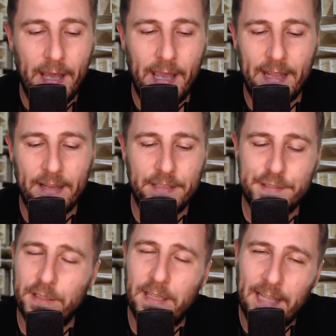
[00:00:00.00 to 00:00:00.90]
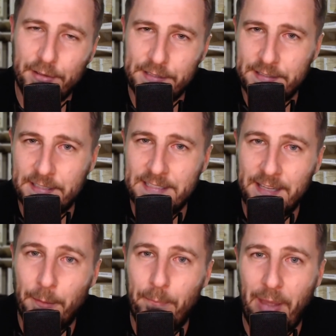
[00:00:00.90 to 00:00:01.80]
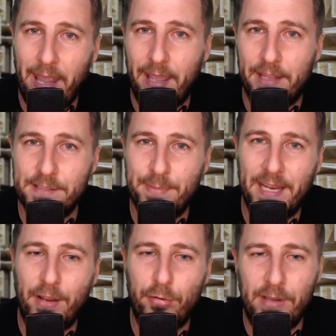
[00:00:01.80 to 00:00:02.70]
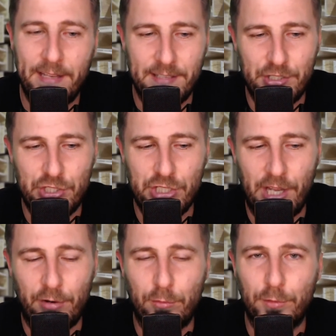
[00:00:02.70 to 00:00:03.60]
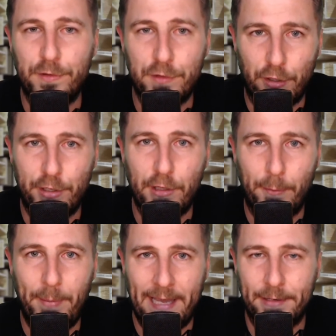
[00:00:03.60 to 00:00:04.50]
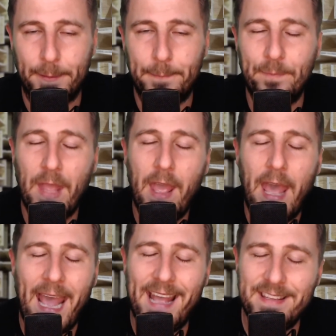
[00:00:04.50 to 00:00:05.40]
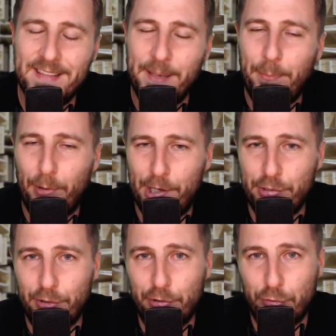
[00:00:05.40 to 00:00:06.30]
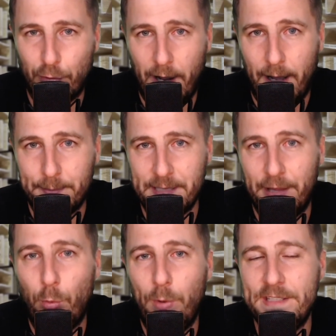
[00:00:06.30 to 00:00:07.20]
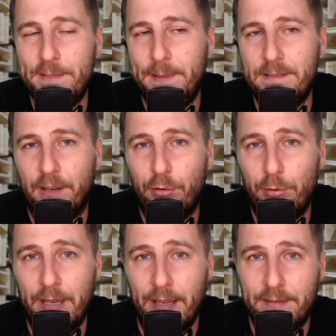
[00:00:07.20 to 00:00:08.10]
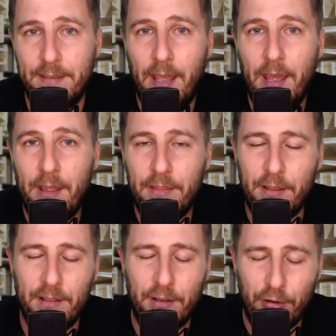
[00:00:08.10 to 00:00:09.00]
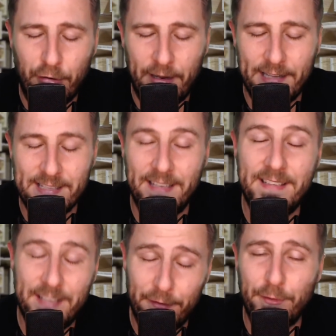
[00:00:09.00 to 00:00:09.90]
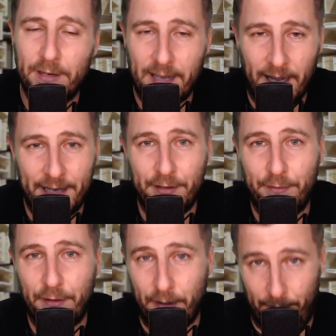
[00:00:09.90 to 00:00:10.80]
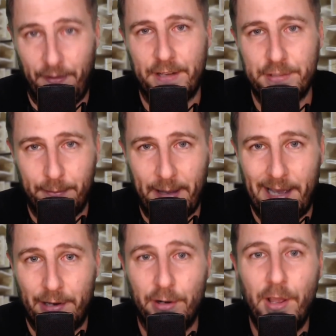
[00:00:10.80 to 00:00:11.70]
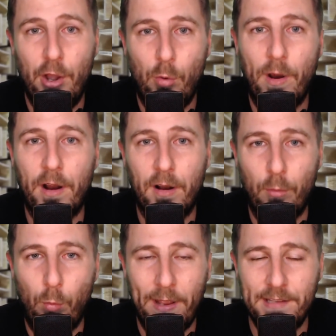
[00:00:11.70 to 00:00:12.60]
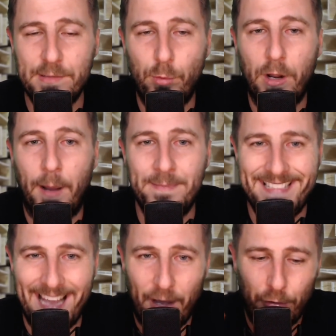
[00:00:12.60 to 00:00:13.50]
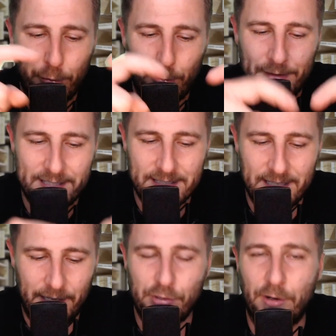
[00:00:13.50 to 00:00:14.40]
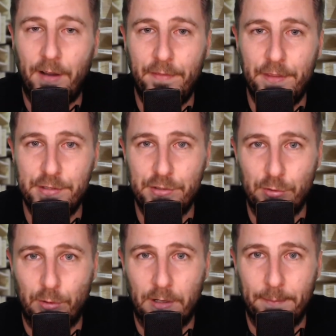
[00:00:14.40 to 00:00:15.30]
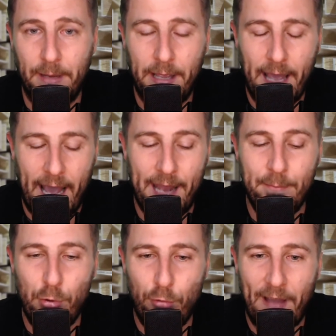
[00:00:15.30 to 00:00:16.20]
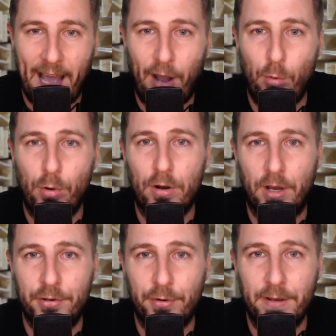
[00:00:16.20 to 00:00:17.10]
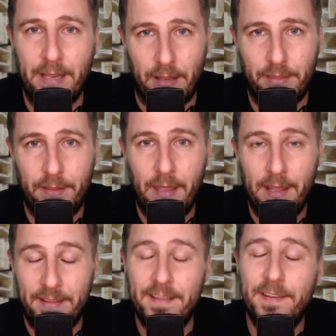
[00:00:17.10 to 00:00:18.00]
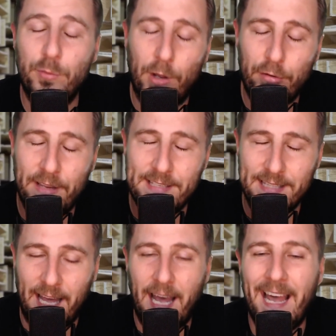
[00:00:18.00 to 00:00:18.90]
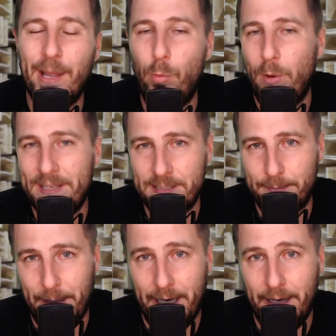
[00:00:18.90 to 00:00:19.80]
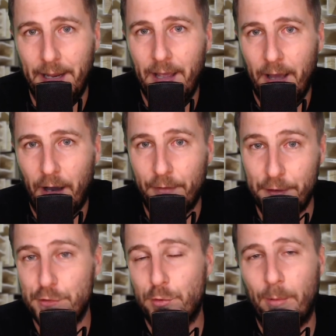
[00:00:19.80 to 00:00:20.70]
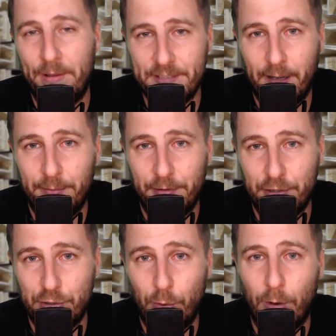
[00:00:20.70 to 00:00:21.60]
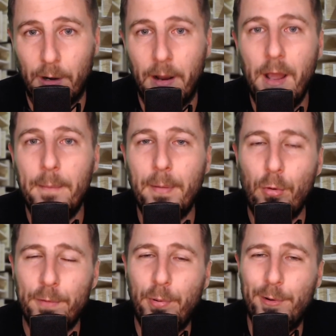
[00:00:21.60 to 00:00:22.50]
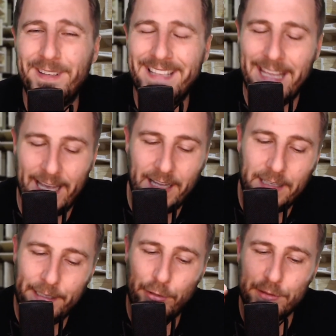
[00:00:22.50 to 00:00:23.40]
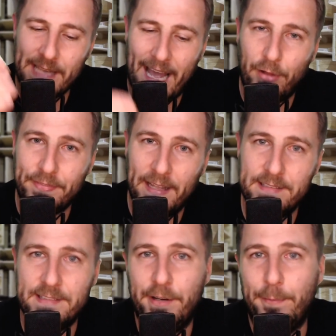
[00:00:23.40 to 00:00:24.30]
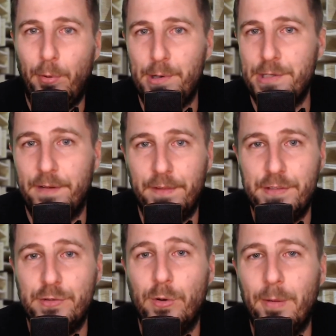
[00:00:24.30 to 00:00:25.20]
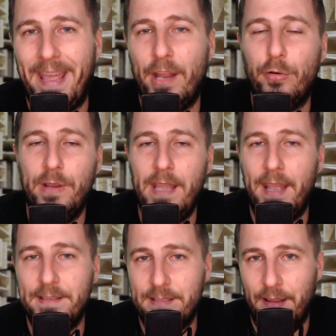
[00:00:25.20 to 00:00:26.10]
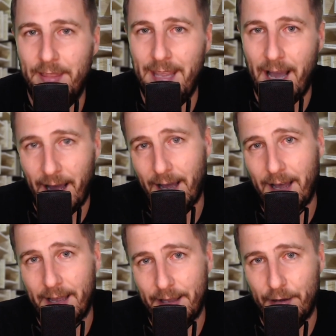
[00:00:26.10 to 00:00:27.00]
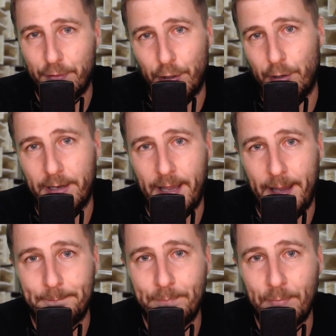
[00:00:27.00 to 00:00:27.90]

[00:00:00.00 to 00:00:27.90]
It still allows us to see the bands, but it creates a general circular pattern. As the pressure drops and the wind speeds increase, that creates a different kind of convection pattern where winds will come down through the center of the storm and move outward underneath. This is what creates the high wind speed of the storm as it comes ashore, but more importantly, it clears out that center portion of the storm and creates the eye of a hurricane.